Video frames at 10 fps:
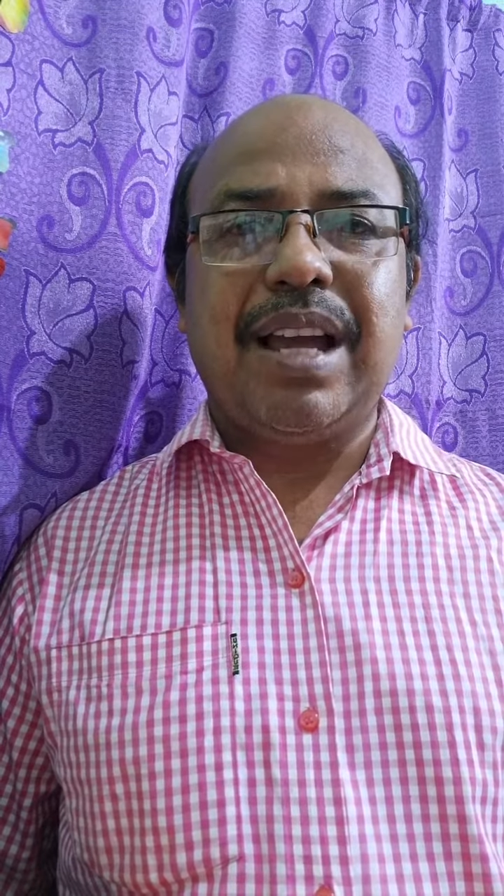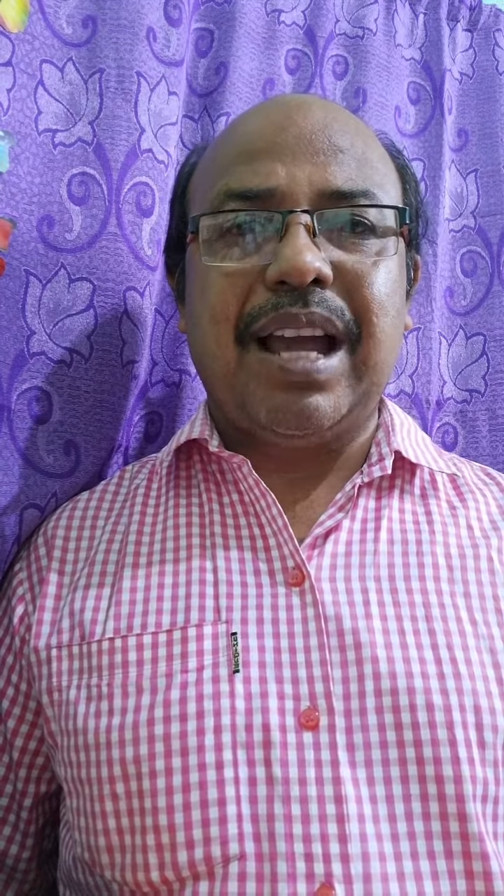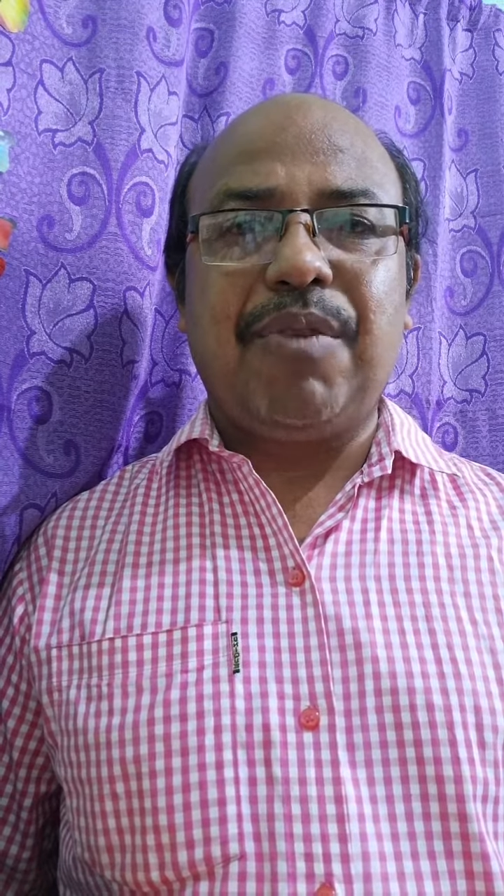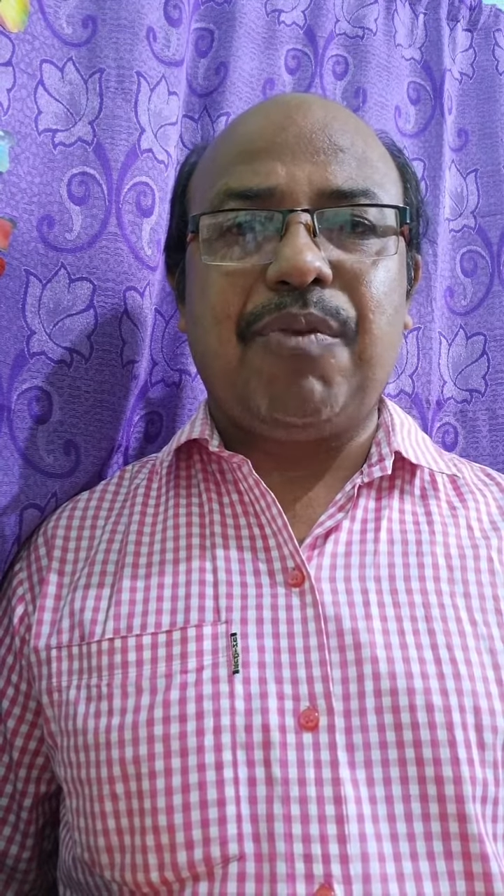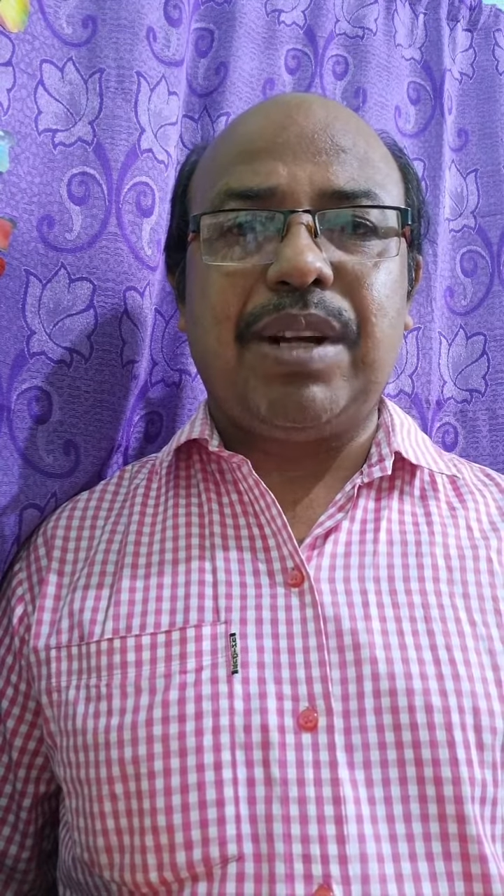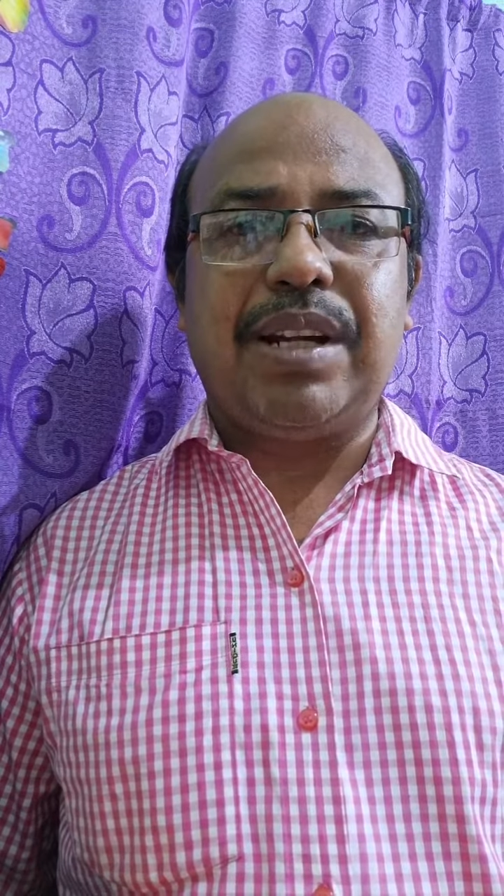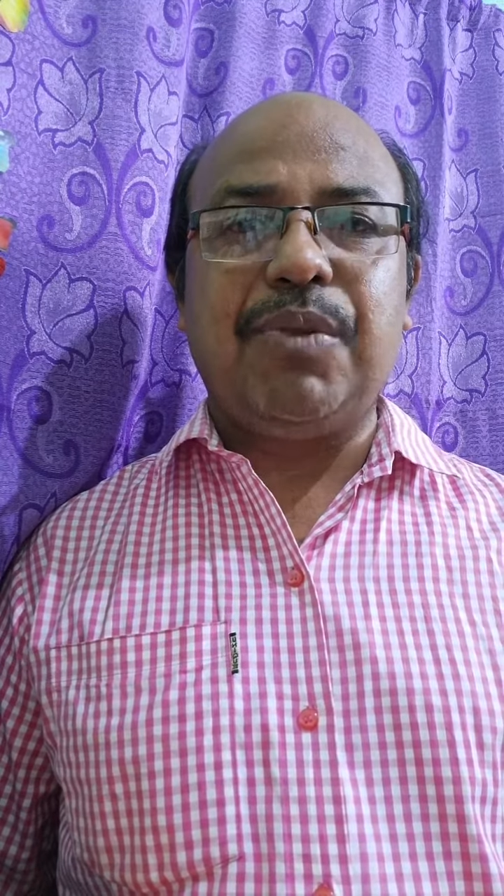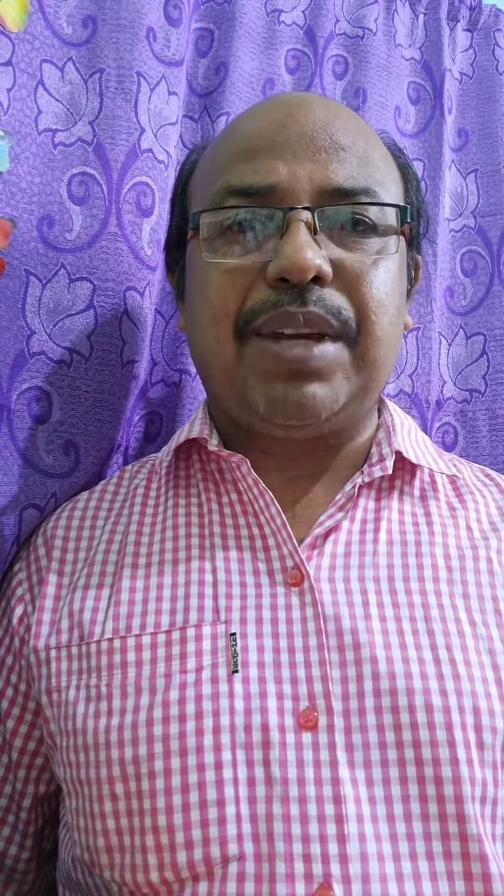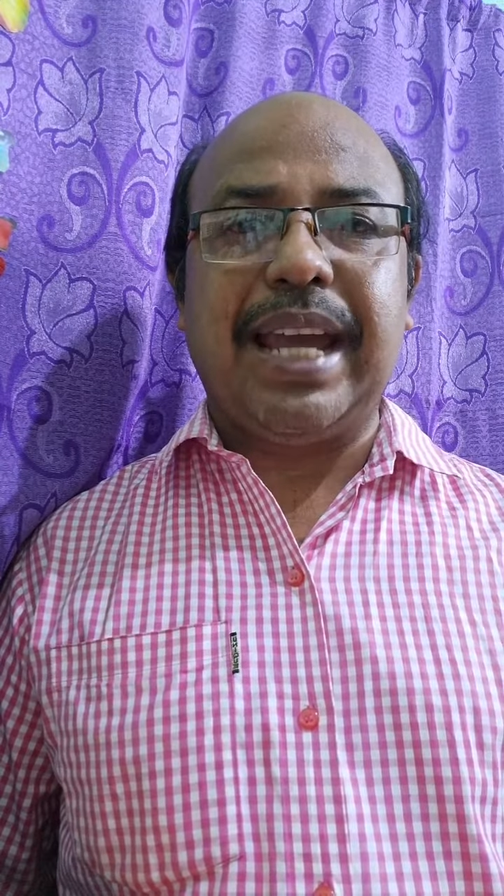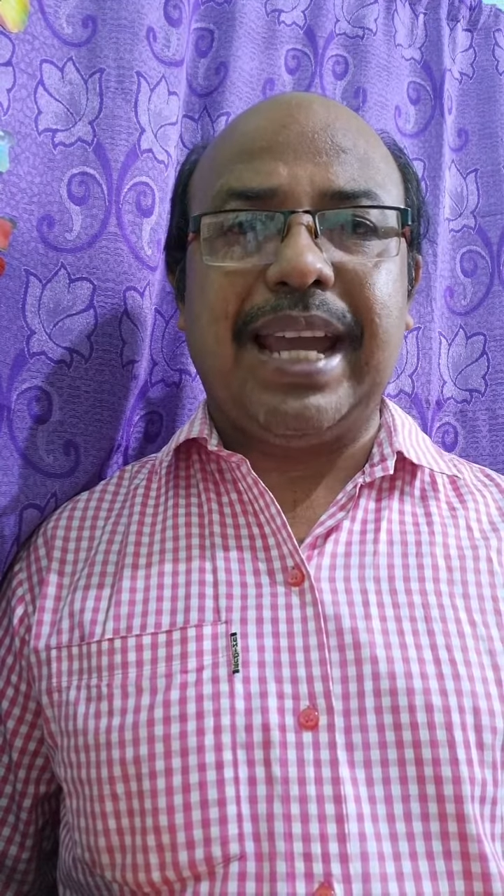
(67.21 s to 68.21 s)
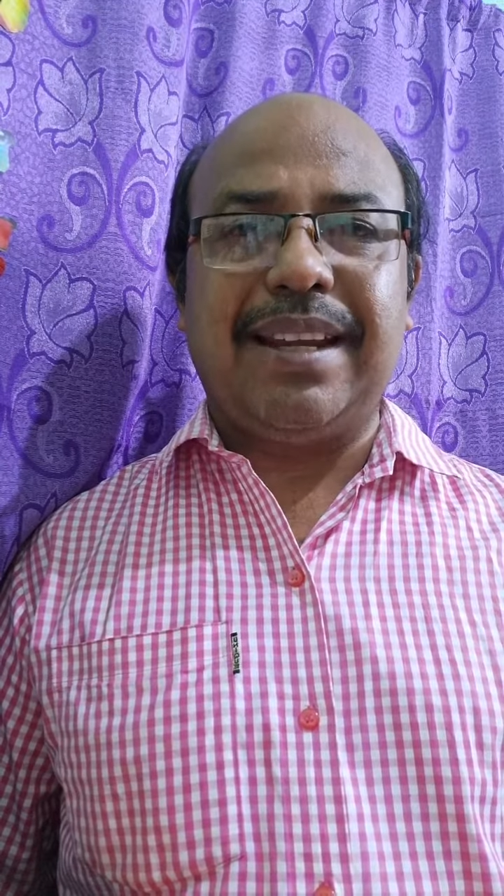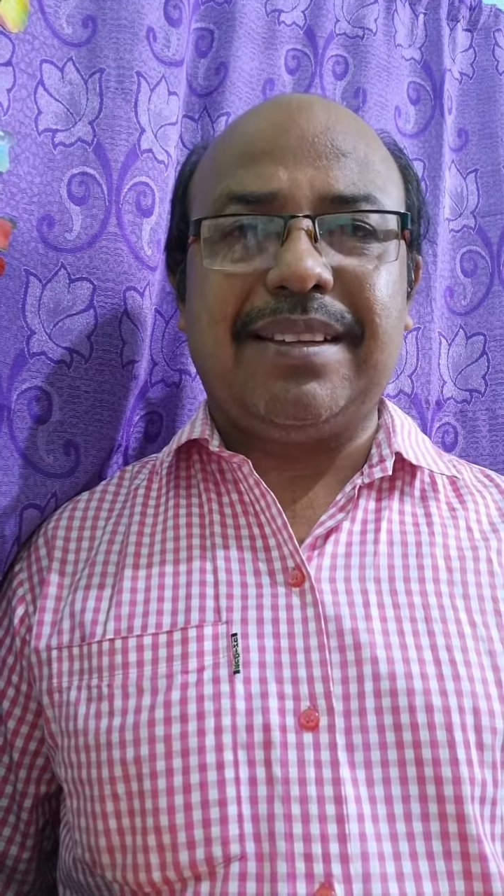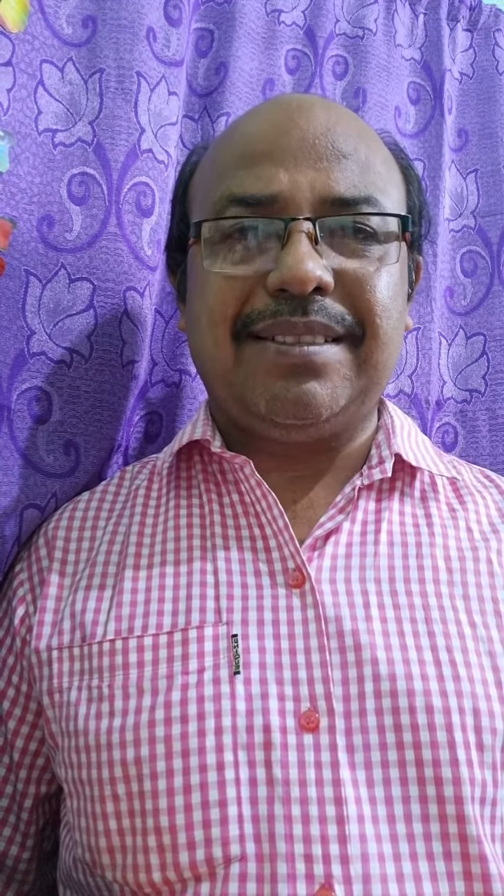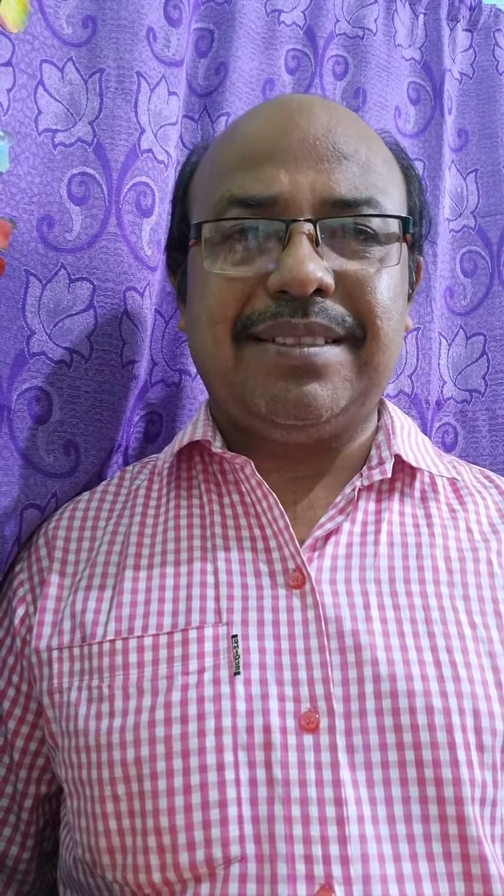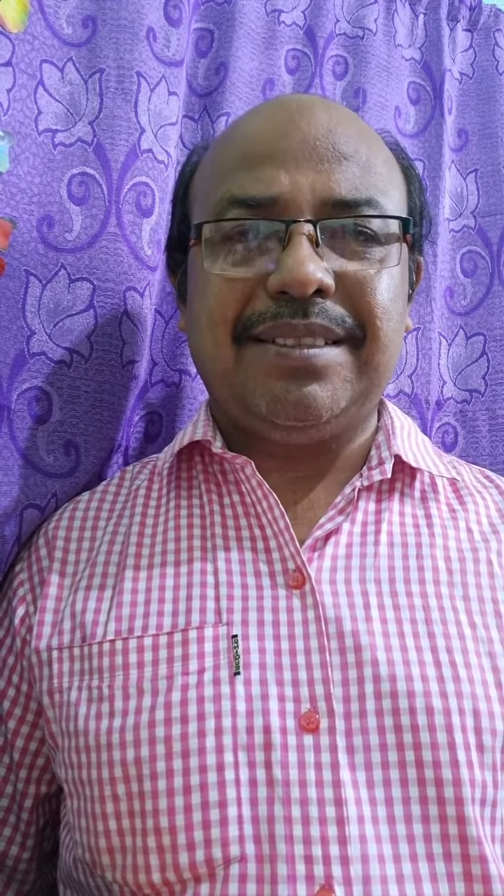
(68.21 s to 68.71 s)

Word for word: and what you can